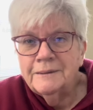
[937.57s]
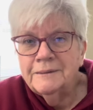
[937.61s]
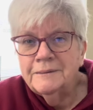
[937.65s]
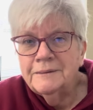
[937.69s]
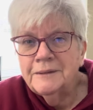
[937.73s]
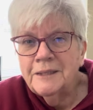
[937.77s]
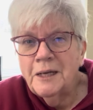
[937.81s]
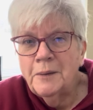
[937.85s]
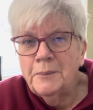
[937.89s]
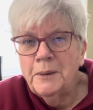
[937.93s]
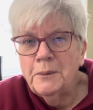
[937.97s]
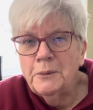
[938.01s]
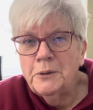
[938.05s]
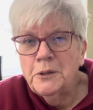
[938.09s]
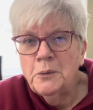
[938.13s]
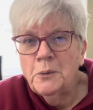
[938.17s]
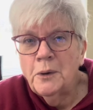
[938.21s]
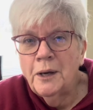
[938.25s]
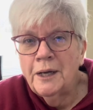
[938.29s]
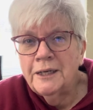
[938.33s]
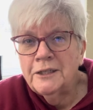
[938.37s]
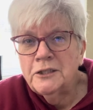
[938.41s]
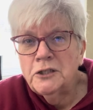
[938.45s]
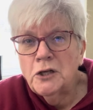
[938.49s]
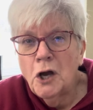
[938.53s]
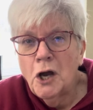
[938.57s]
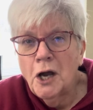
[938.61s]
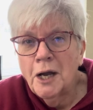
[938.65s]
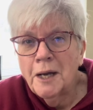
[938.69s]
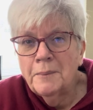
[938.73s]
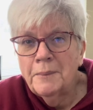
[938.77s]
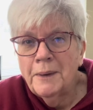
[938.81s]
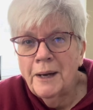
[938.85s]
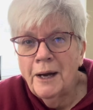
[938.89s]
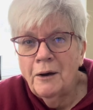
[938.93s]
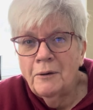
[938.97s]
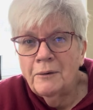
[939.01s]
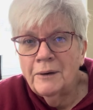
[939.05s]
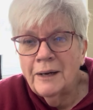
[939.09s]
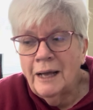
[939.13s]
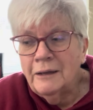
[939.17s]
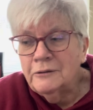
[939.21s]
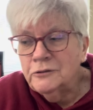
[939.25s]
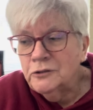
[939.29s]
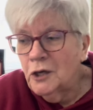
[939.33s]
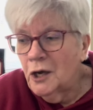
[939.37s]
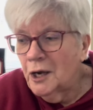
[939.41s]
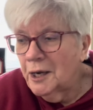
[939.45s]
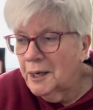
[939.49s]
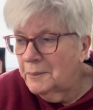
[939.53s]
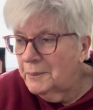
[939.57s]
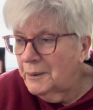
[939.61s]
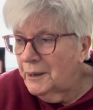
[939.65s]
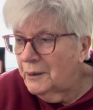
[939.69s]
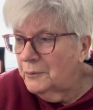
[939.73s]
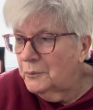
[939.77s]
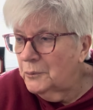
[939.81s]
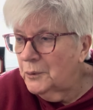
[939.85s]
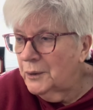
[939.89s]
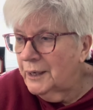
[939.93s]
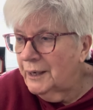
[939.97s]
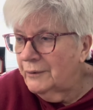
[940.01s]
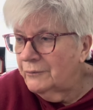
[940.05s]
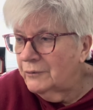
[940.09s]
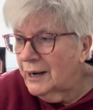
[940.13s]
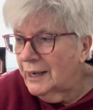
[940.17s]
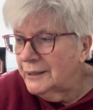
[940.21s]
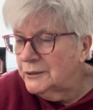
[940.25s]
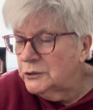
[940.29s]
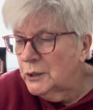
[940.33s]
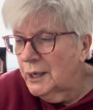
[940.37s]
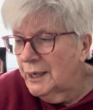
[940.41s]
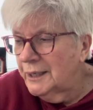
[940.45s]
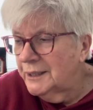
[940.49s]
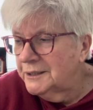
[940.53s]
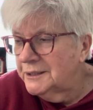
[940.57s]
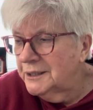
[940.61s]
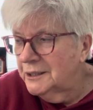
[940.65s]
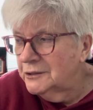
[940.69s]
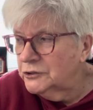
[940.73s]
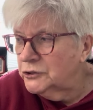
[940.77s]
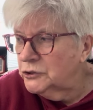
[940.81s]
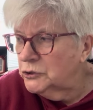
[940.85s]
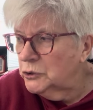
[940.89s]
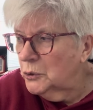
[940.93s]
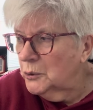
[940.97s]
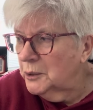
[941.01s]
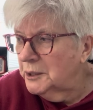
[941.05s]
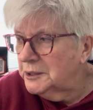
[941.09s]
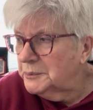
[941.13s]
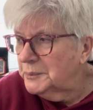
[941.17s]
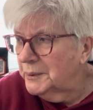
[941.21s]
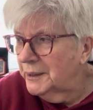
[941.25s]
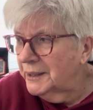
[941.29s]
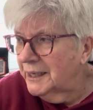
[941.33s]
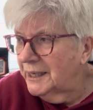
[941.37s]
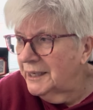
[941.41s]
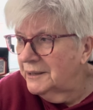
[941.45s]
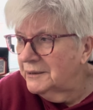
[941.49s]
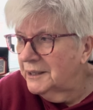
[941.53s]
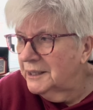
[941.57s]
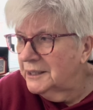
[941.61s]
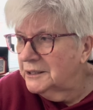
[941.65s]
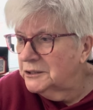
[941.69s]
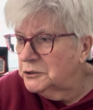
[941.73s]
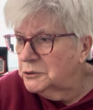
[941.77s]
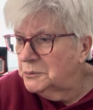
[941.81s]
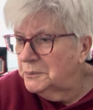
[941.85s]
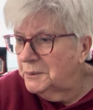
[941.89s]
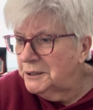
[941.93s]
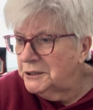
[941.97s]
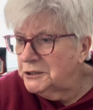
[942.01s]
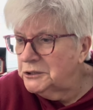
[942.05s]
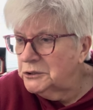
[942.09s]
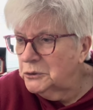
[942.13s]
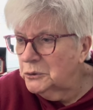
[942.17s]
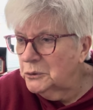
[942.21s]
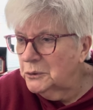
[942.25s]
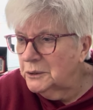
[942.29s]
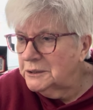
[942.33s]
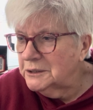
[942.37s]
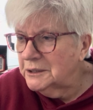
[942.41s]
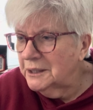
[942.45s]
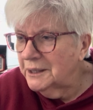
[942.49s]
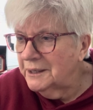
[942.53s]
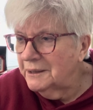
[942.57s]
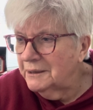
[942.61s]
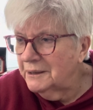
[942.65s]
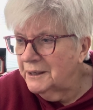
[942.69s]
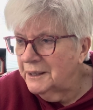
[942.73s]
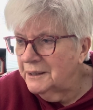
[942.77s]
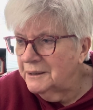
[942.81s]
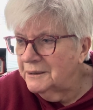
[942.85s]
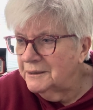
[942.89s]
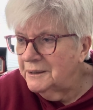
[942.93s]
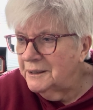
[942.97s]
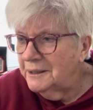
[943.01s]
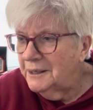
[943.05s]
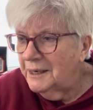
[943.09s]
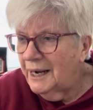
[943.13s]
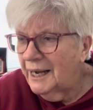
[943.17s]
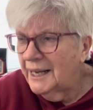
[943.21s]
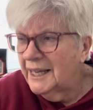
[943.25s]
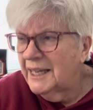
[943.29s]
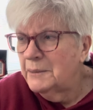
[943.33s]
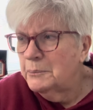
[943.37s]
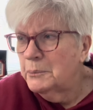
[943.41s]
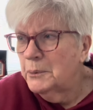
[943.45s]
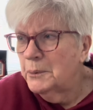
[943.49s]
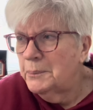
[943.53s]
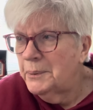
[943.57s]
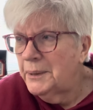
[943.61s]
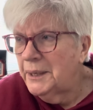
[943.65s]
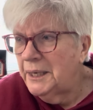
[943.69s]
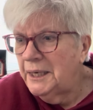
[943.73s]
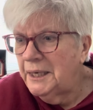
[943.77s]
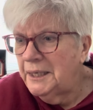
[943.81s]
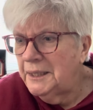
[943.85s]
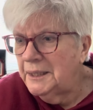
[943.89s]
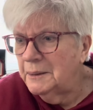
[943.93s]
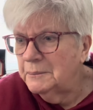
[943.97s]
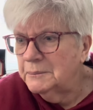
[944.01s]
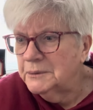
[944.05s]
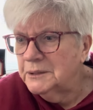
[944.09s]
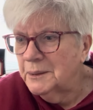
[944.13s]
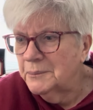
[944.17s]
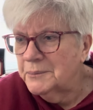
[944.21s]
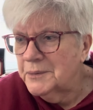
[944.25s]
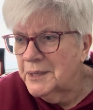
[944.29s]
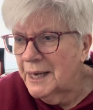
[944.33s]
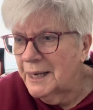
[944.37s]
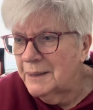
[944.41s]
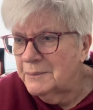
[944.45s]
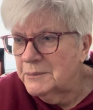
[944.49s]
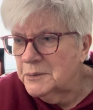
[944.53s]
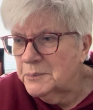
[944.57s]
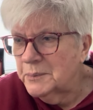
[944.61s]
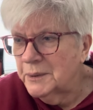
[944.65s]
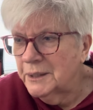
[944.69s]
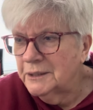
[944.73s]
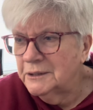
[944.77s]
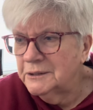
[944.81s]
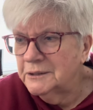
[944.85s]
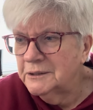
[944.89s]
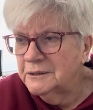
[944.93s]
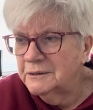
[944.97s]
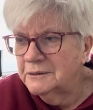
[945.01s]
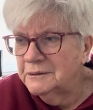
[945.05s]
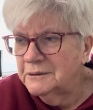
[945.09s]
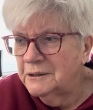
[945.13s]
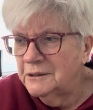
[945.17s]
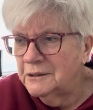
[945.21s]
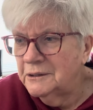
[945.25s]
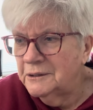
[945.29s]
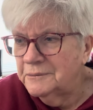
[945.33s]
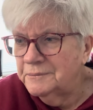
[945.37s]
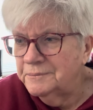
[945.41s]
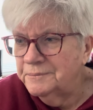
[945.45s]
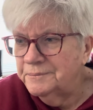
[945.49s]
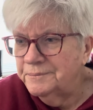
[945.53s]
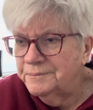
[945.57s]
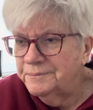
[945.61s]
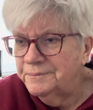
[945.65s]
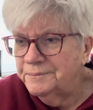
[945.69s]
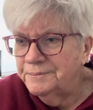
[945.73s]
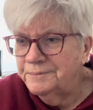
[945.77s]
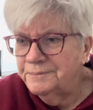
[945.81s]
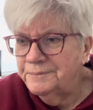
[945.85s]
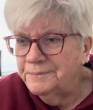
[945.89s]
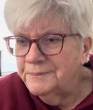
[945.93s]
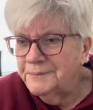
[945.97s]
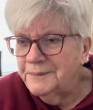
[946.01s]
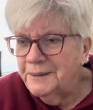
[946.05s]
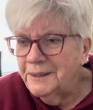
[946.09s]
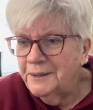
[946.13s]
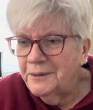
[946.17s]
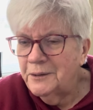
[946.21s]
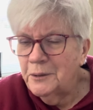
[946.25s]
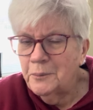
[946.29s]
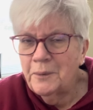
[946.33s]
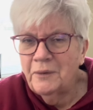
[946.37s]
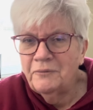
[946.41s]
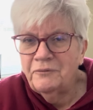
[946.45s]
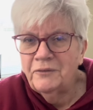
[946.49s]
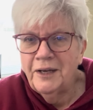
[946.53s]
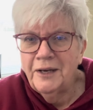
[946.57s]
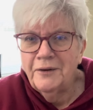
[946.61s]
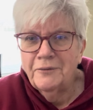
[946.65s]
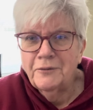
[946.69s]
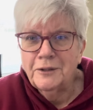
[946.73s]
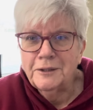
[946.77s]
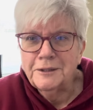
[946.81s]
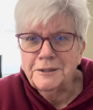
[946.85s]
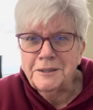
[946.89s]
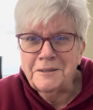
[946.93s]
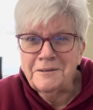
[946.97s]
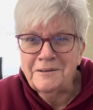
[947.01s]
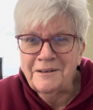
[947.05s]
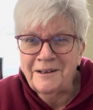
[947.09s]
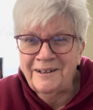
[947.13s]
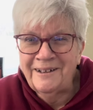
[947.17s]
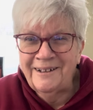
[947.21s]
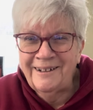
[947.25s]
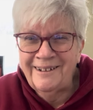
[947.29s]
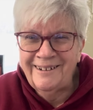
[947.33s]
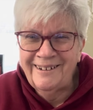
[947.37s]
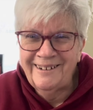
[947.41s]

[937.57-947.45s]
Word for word: Tell me what you want to talk about. I'll talk about whatever. I try to tell stories, but I can't think of too many stories lately. I keep repeating them sometimes because, you know, they're my favorites.